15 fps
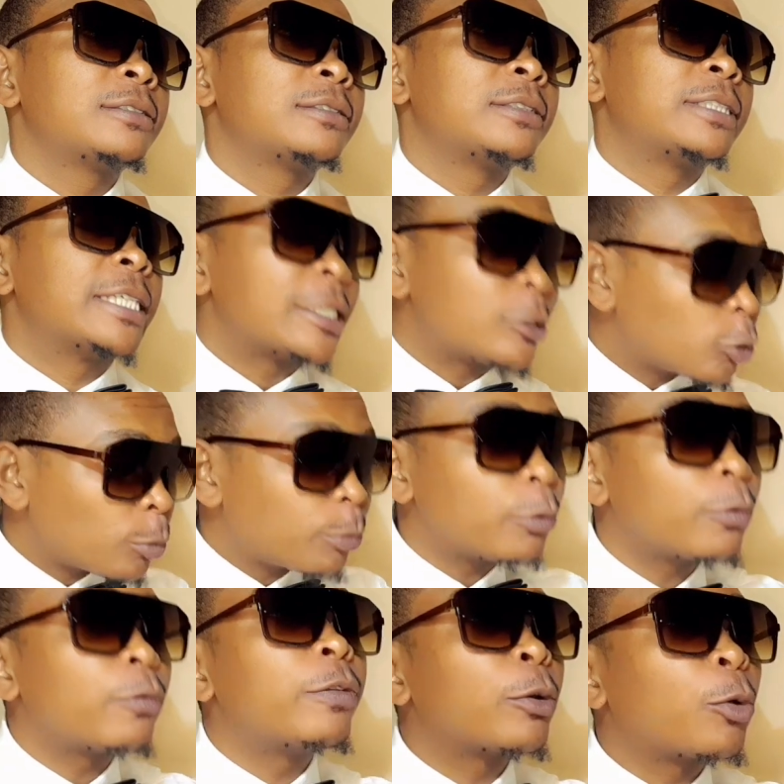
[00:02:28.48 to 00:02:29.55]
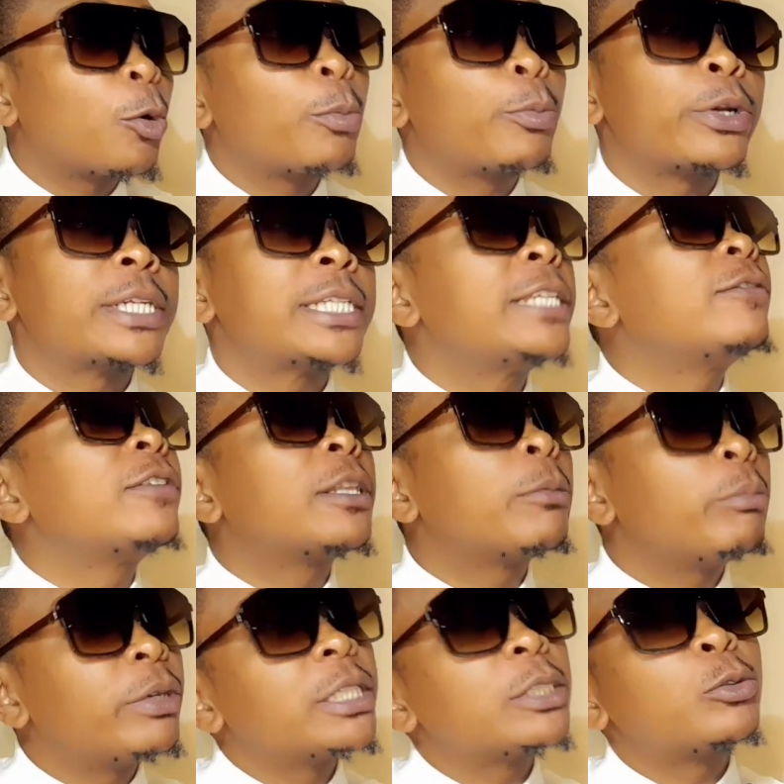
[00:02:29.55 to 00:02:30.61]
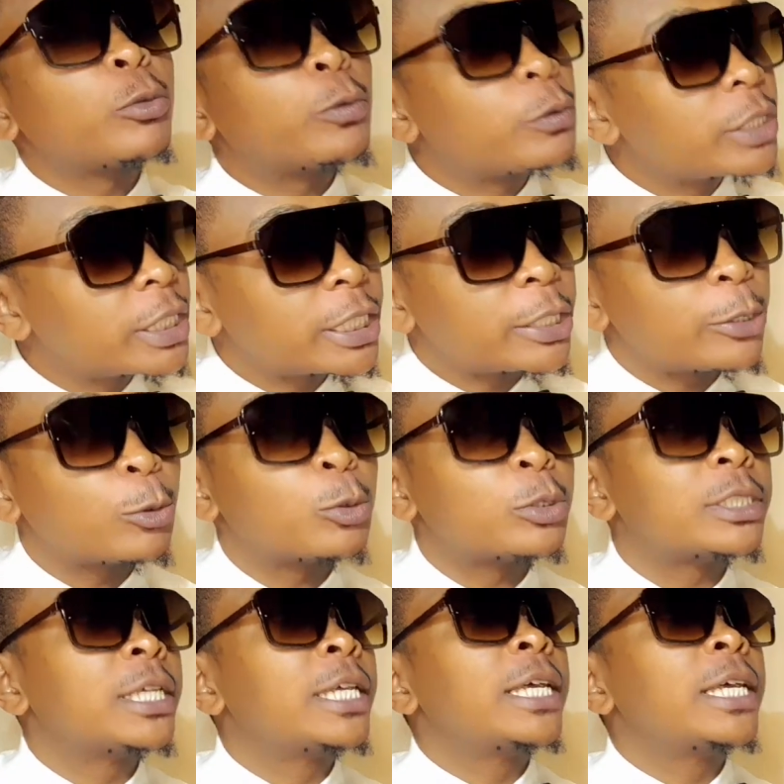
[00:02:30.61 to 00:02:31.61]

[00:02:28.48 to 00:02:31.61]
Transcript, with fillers: the top of the corporate, even the best of CEOs,